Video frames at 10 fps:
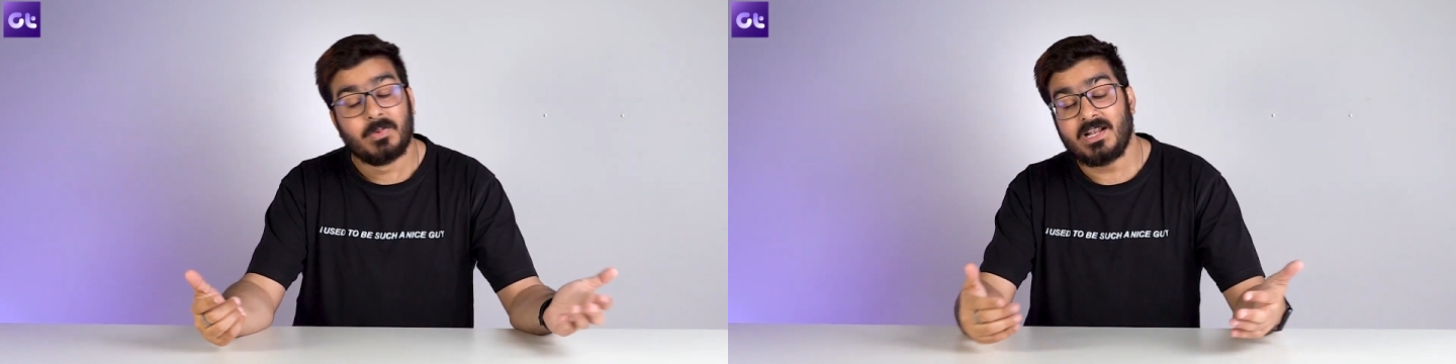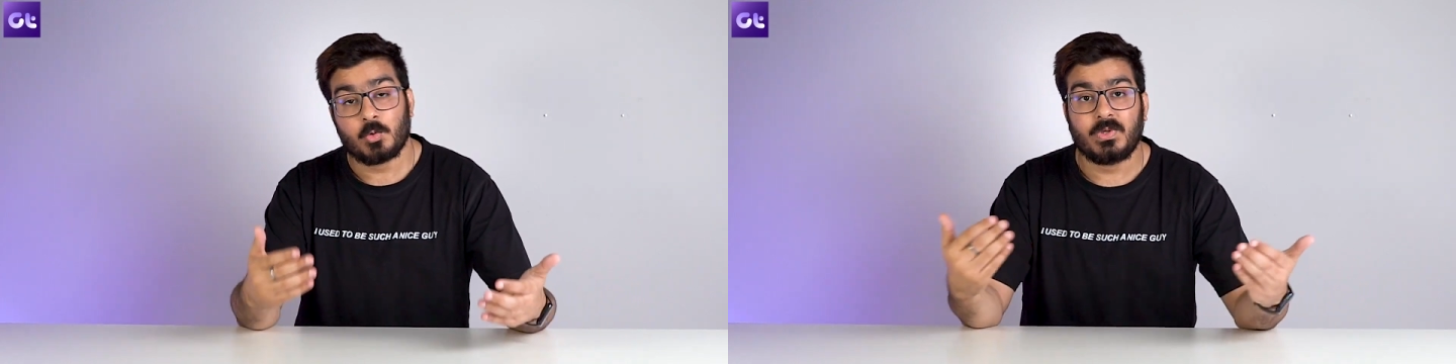
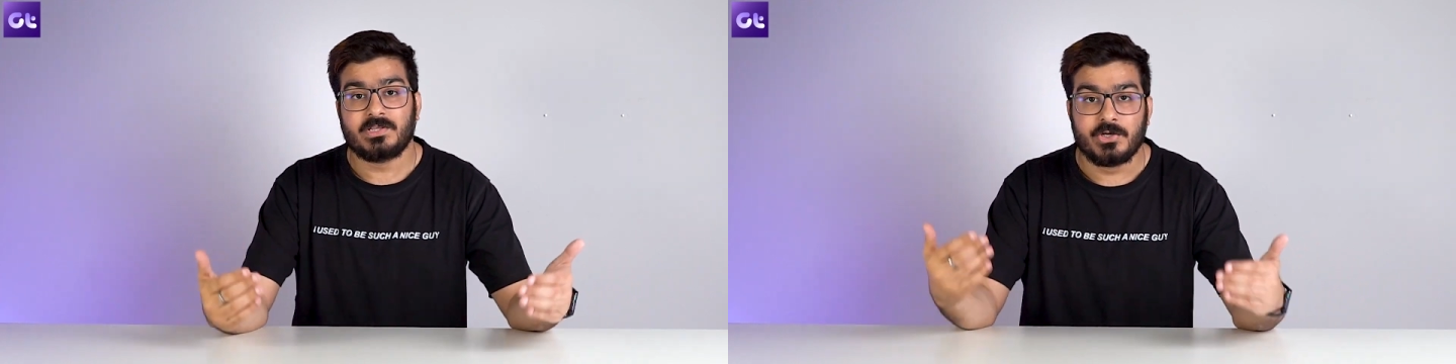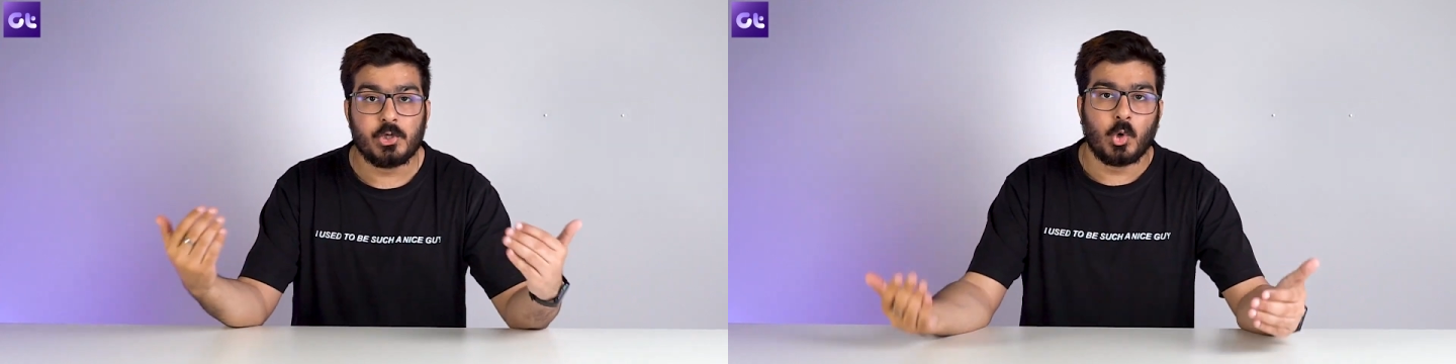Well,
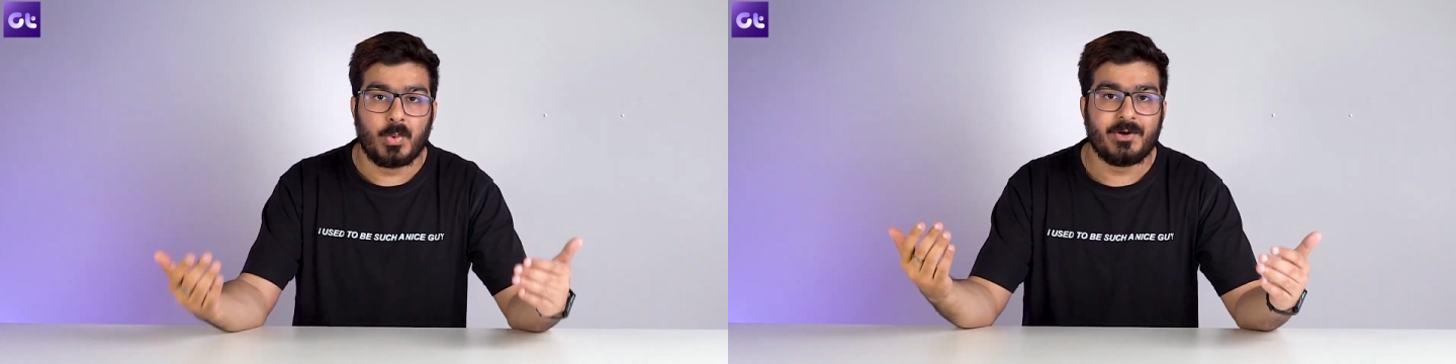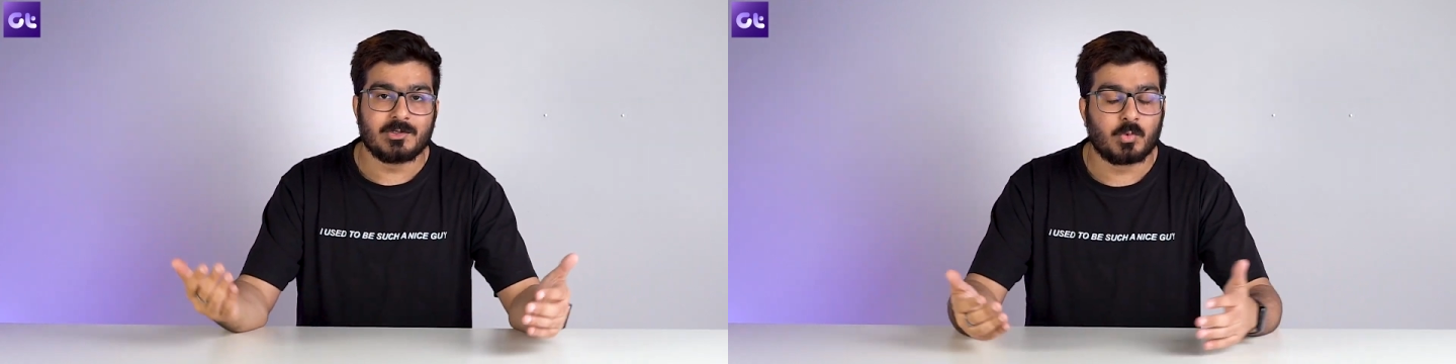with newer
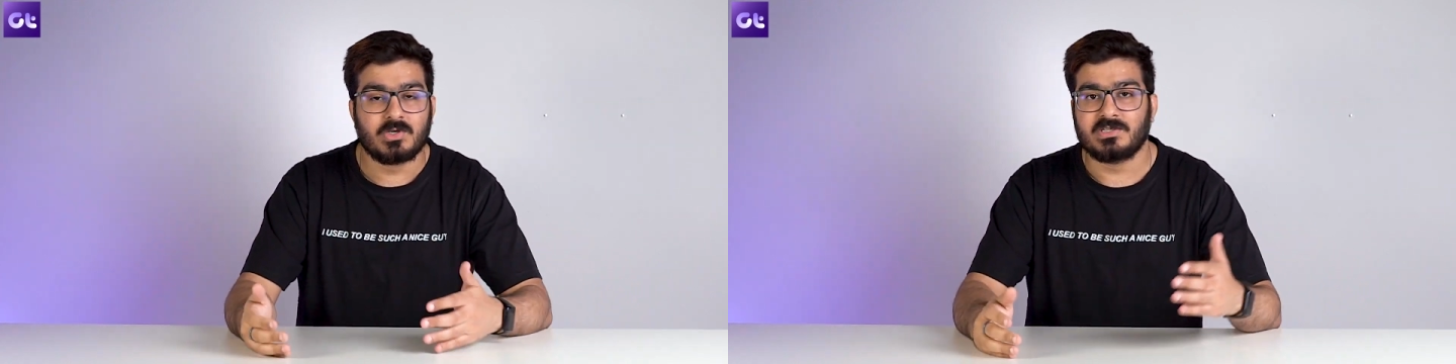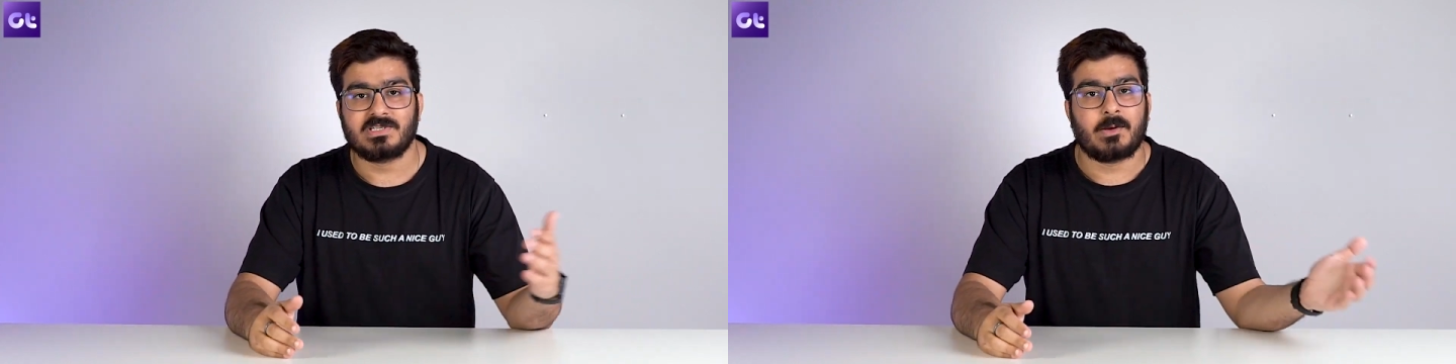Windows
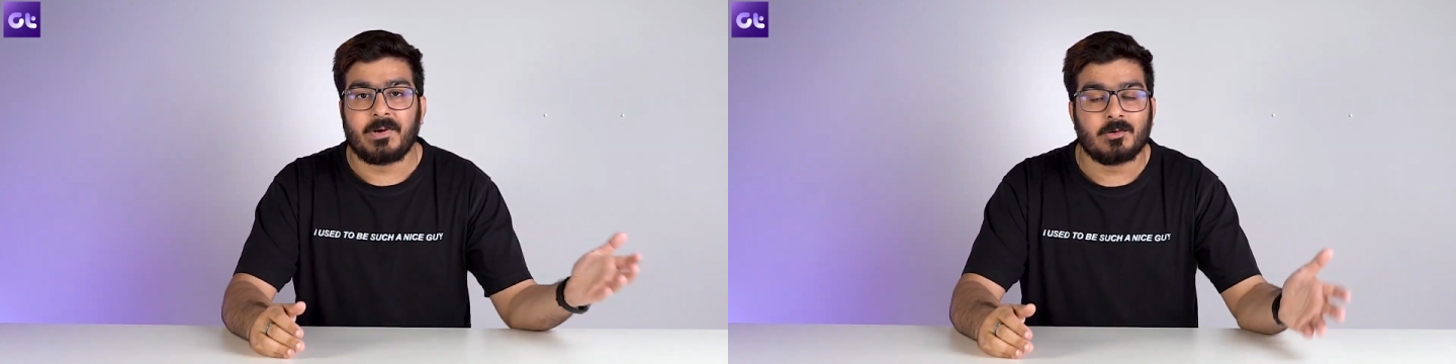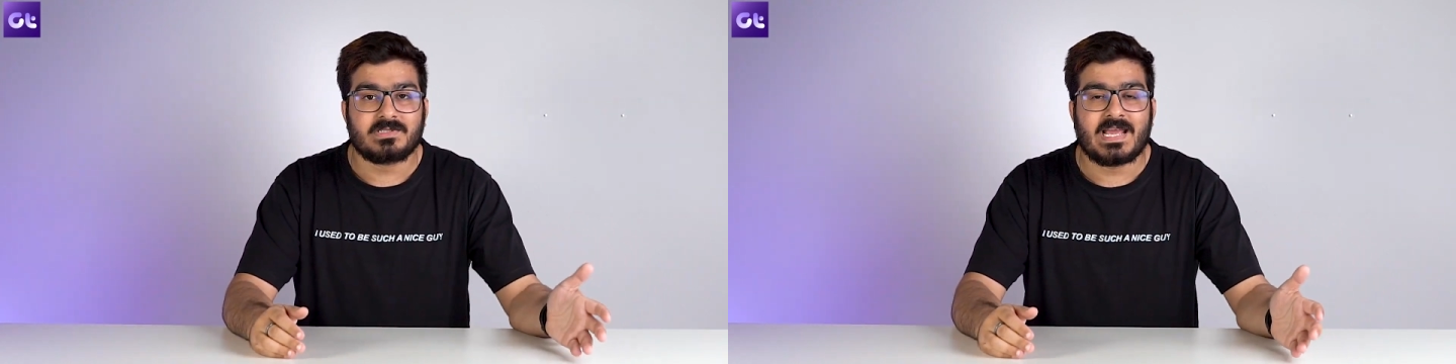versions like
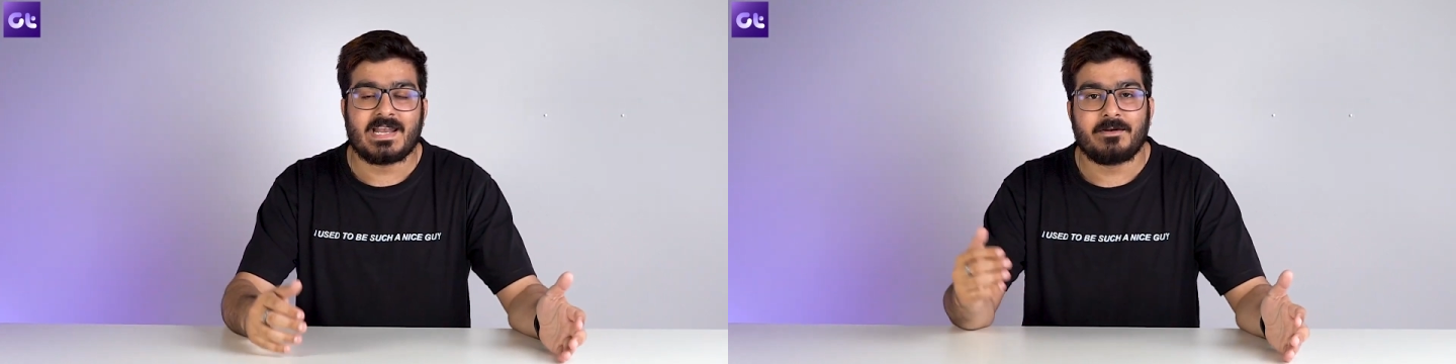Windows 10